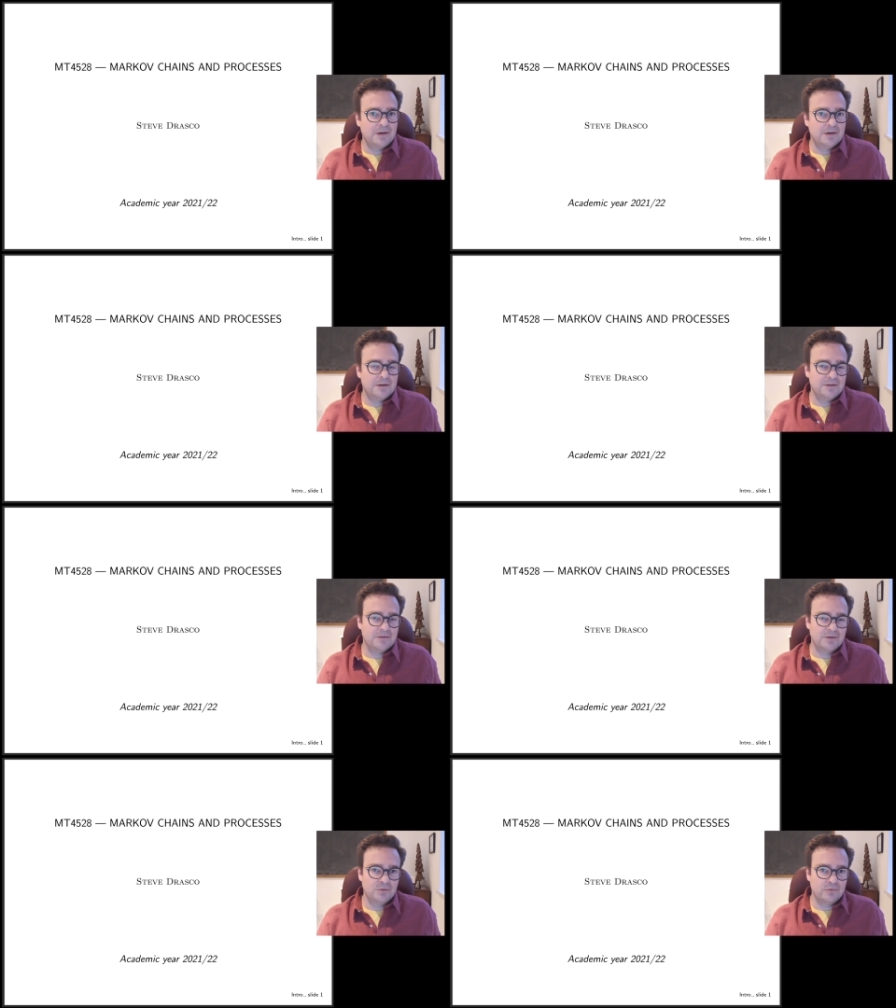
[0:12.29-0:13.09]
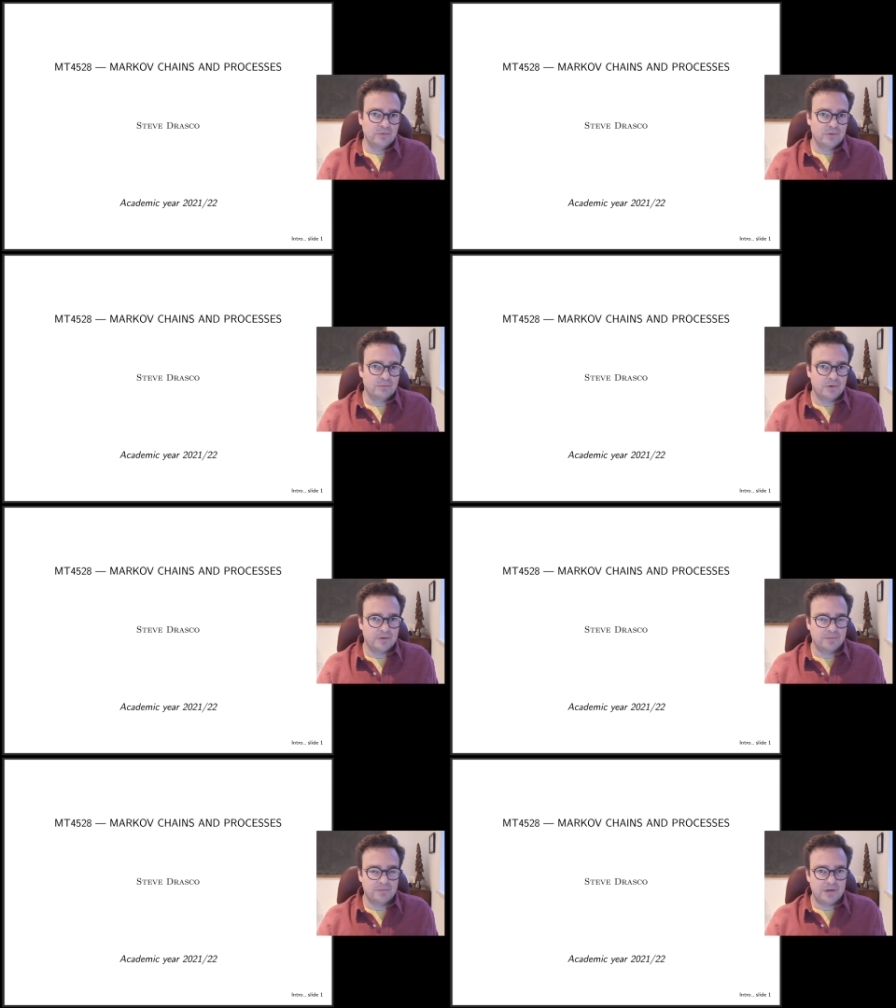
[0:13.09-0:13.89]
uh, and to go over the
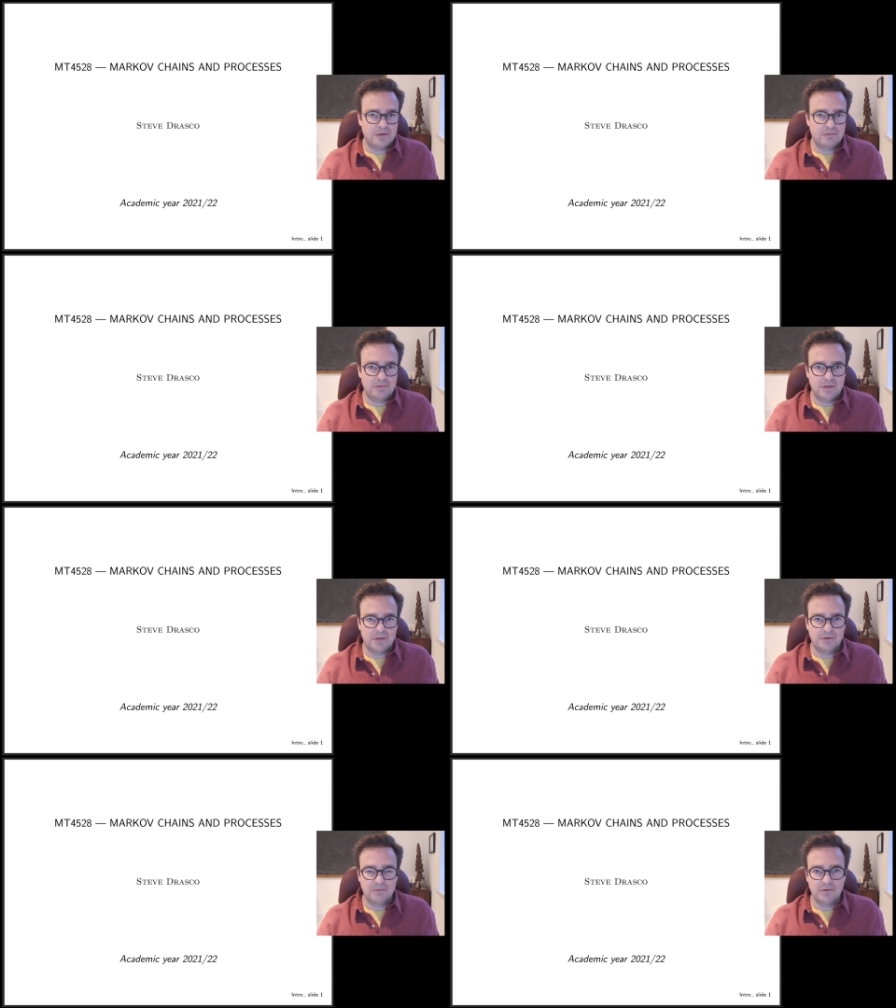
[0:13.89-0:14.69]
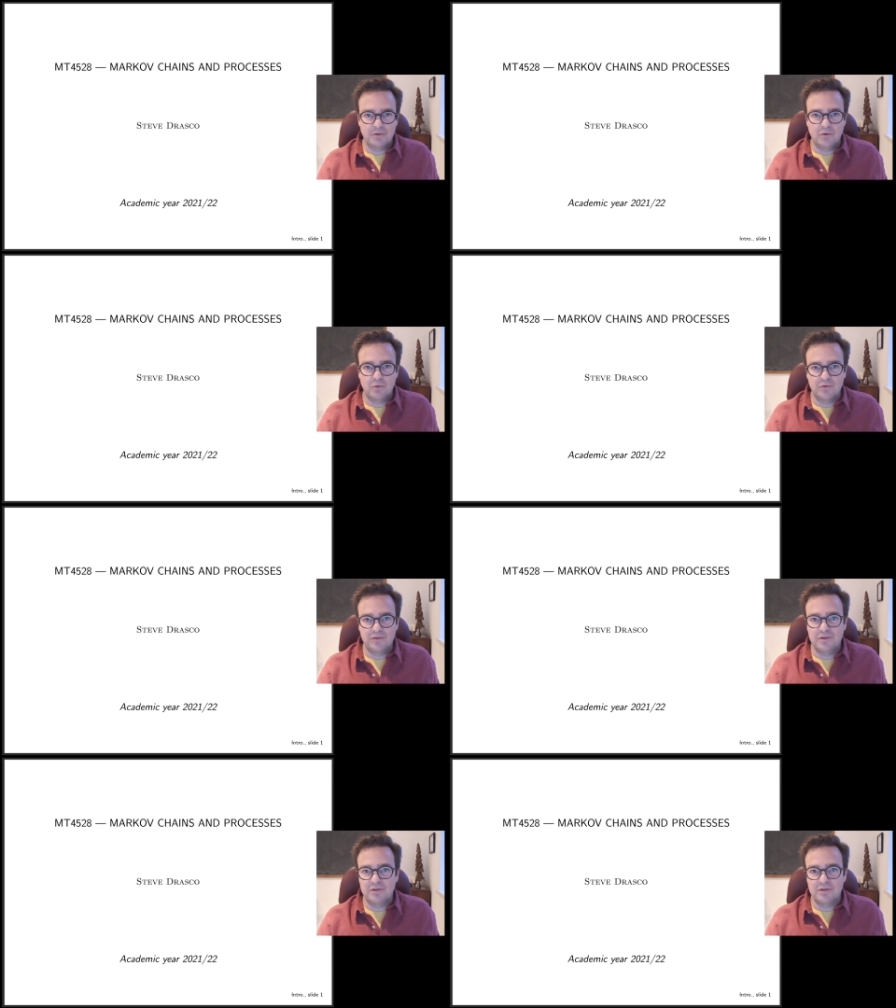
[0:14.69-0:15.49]
rough outline of the
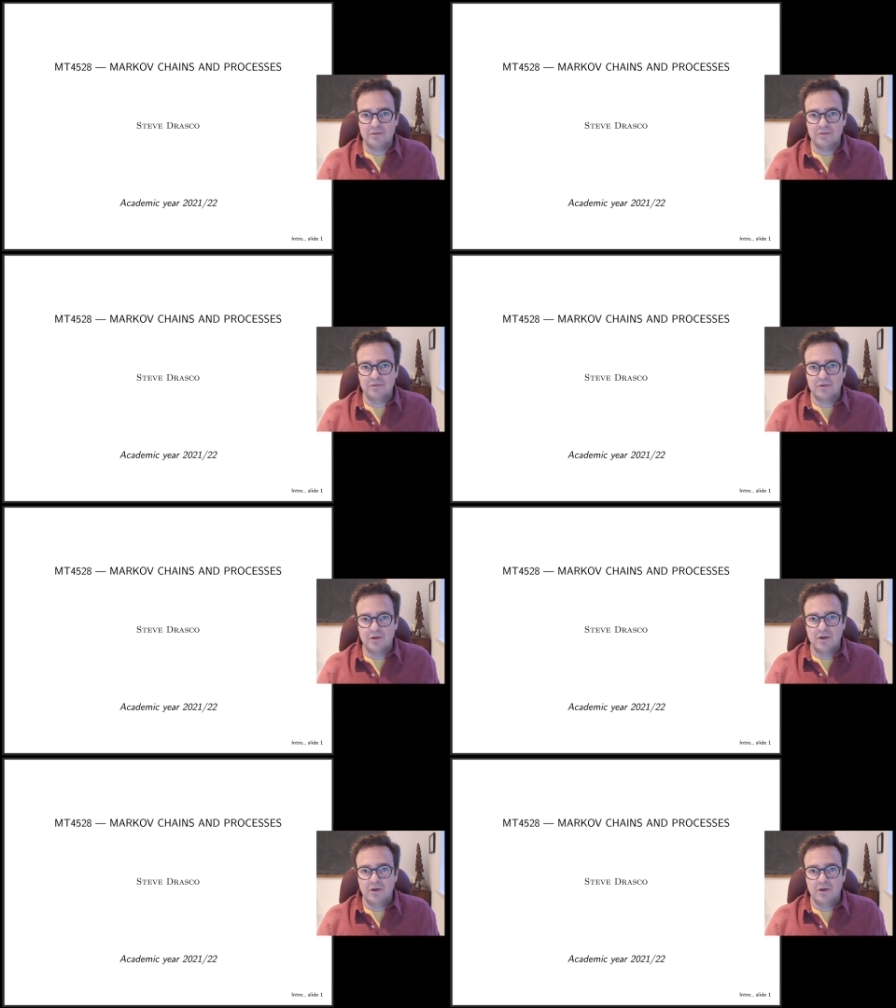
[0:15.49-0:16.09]
course details.